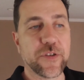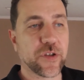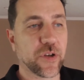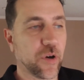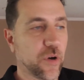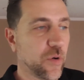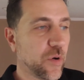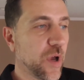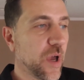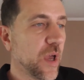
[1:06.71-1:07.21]

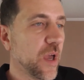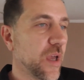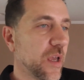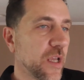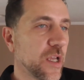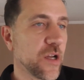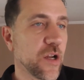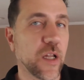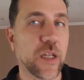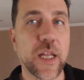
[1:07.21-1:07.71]
So,
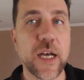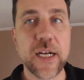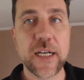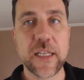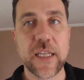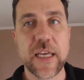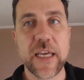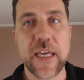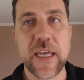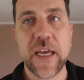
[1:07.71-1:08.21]

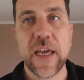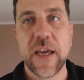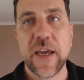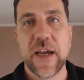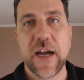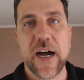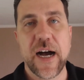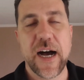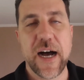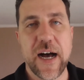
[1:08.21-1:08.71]
luckily,
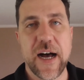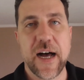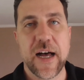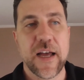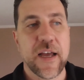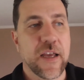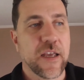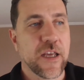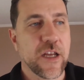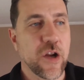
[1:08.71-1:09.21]

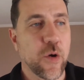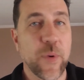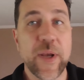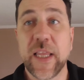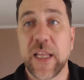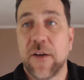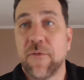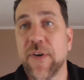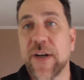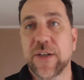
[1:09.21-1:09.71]
we
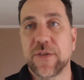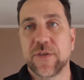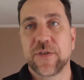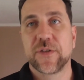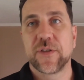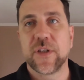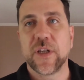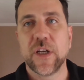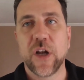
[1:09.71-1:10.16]
love rentals.